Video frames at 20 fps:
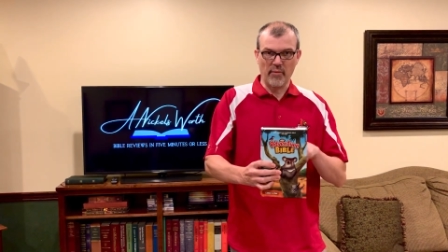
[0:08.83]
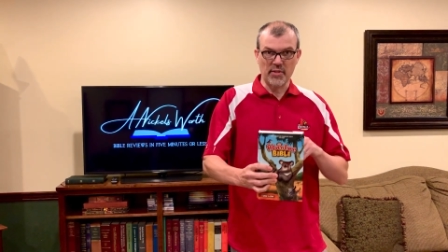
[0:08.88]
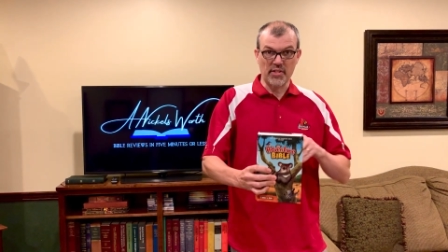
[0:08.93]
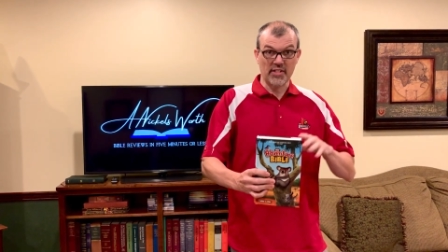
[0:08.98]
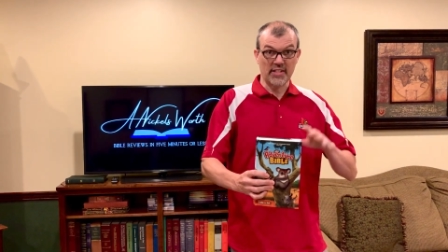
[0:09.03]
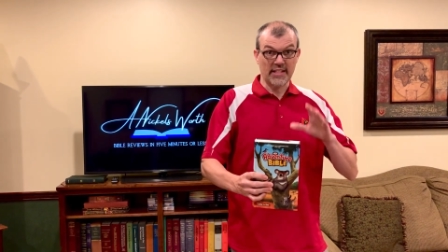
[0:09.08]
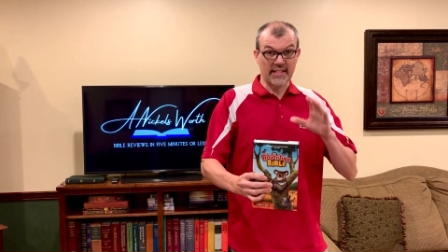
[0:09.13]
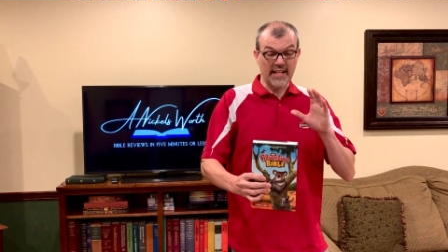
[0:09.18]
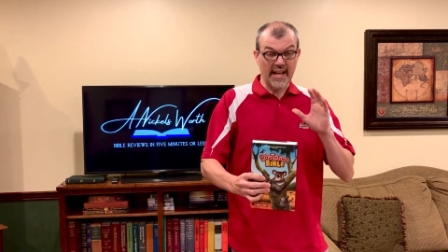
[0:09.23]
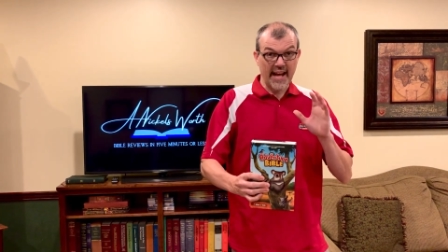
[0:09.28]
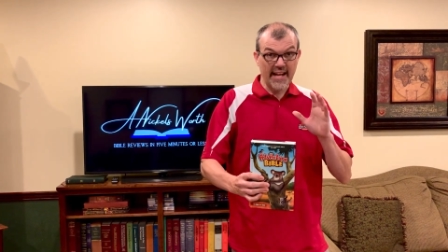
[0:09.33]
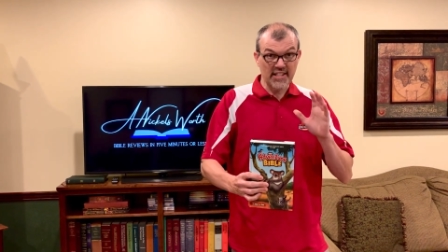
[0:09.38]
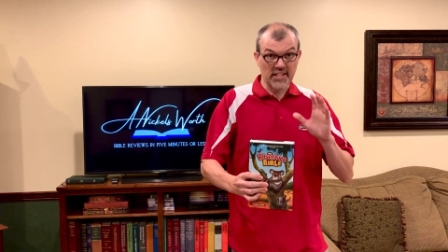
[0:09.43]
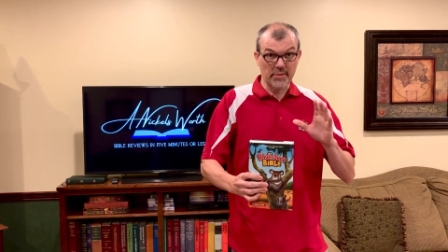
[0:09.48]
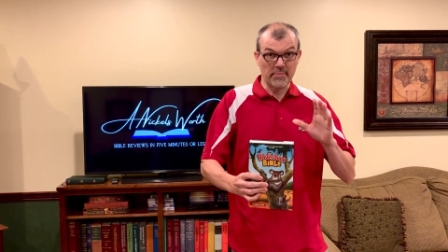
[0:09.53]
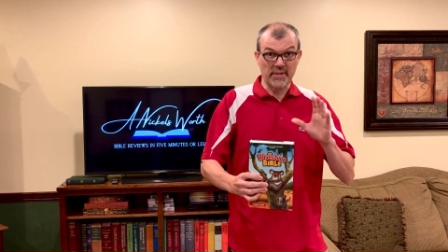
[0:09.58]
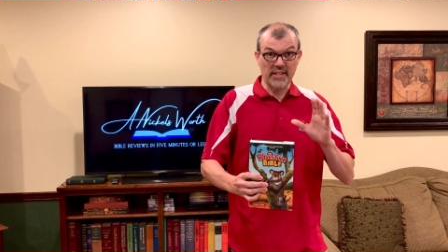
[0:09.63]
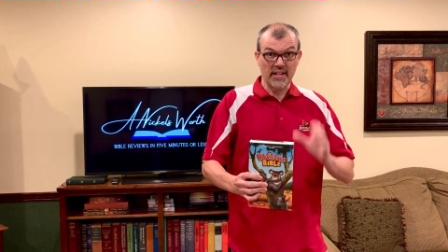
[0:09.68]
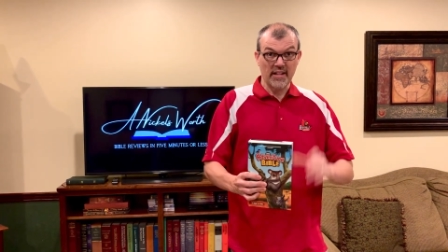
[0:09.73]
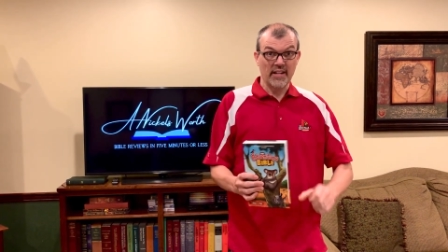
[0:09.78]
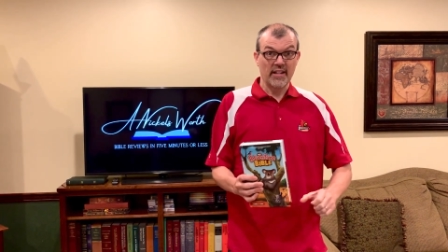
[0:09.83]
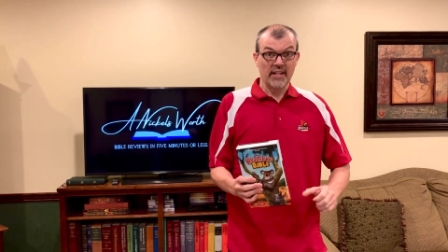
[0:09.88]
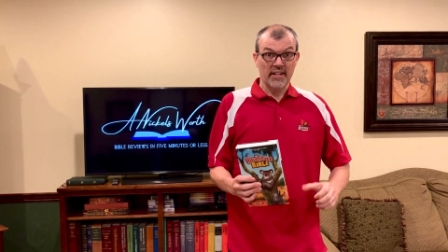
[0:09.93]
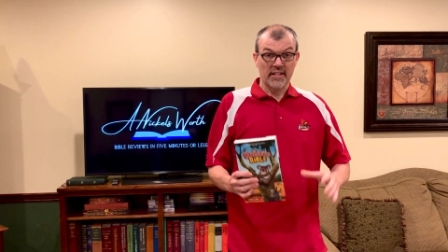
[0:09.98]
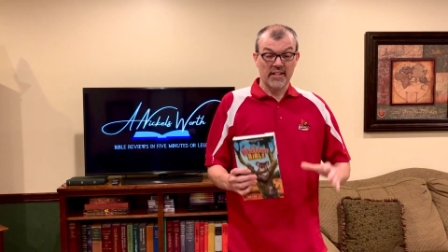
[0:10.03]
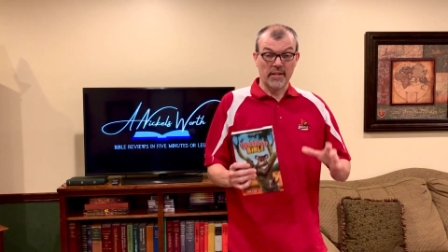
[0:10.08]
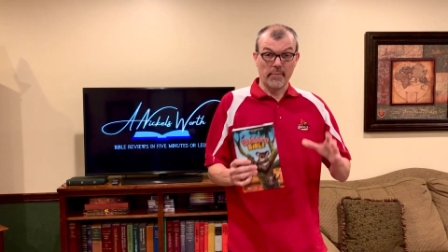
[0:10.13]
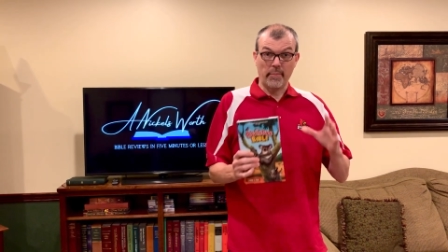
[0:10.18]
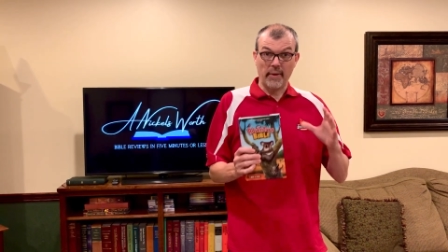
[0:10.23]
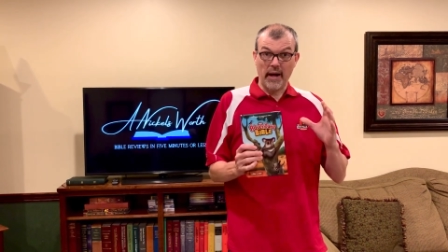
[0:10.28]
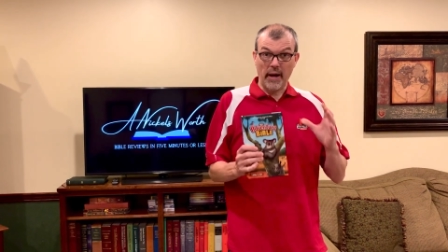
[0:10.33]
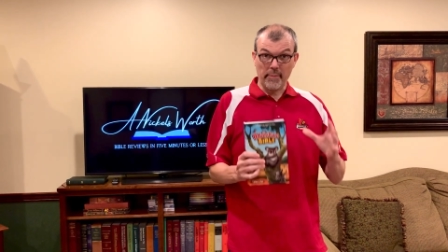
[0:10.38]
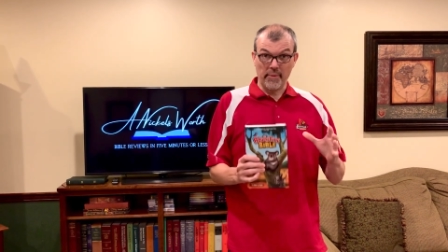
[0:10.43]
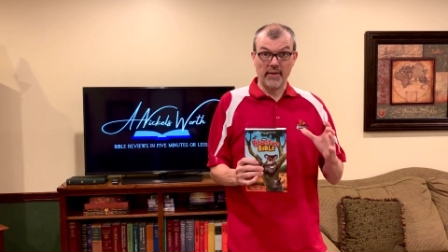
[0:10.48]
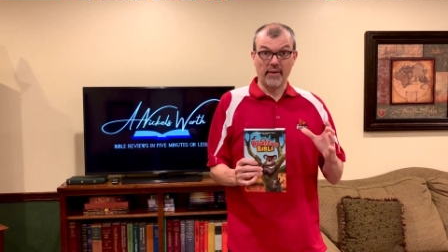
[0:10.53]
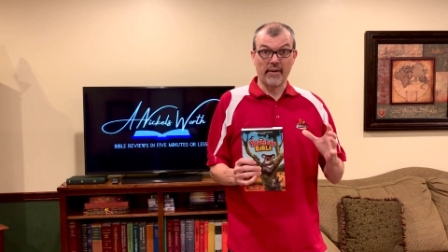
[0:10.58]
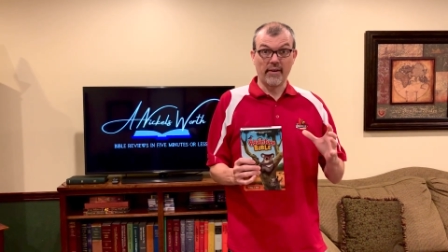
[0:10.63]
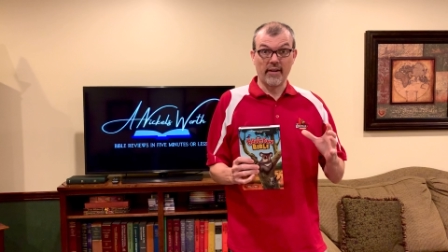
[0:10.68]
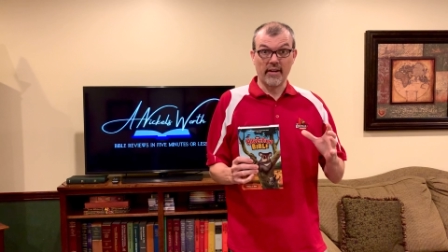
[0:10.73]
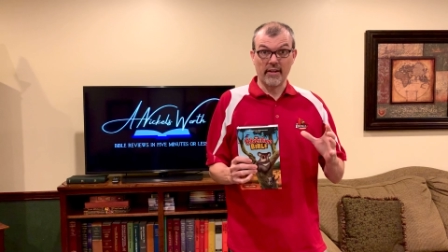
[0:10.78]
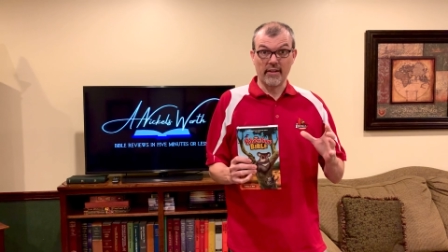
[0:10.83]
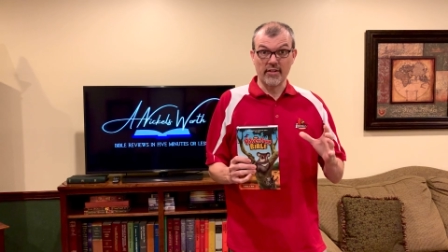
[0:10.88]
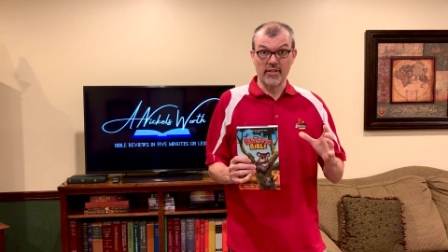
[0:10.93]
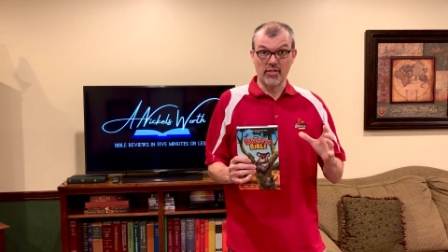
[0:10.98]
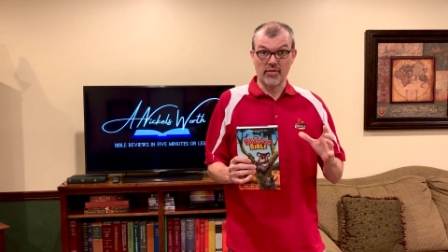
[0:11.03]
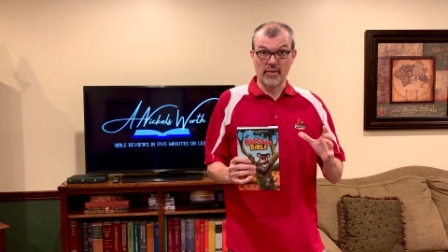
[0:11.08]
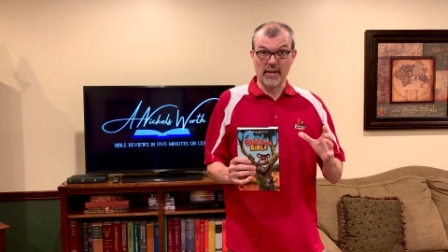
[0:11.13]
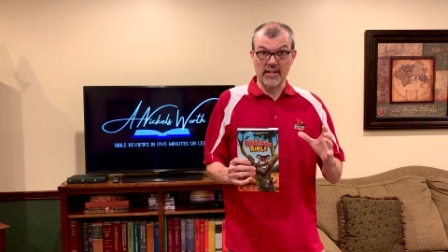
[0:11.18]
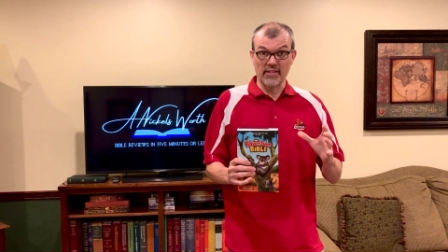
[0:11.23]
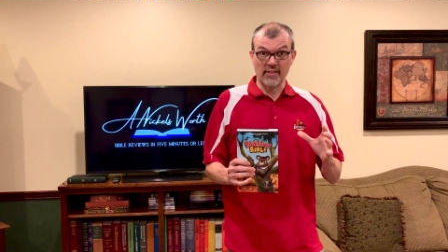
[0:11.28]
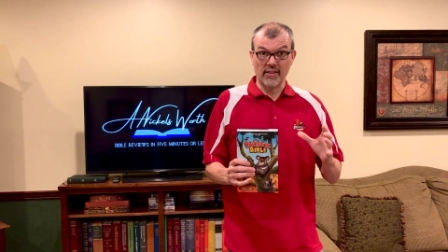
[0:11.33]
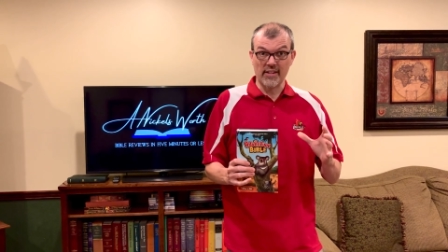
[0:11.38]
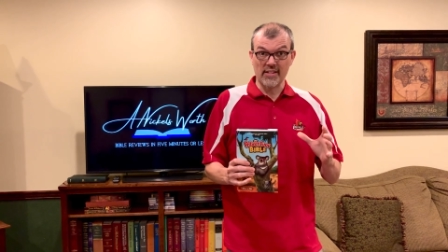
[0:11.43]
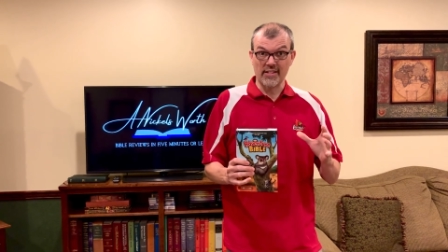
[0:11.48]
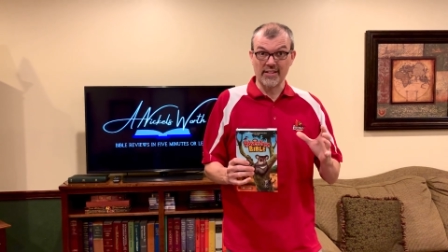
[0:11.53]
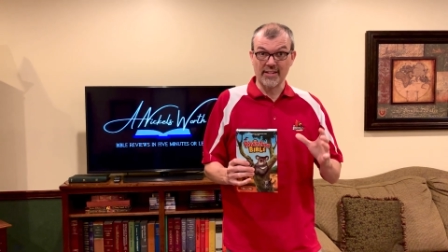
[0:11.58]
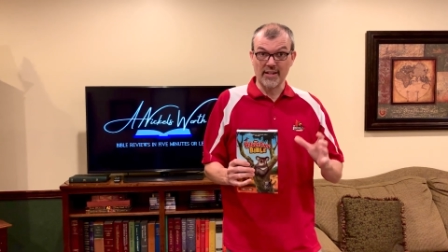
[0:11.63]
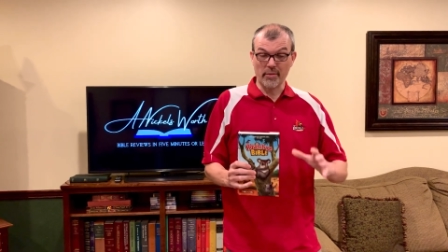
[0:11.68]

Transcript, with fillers: which is a testament to the popularity of this translation.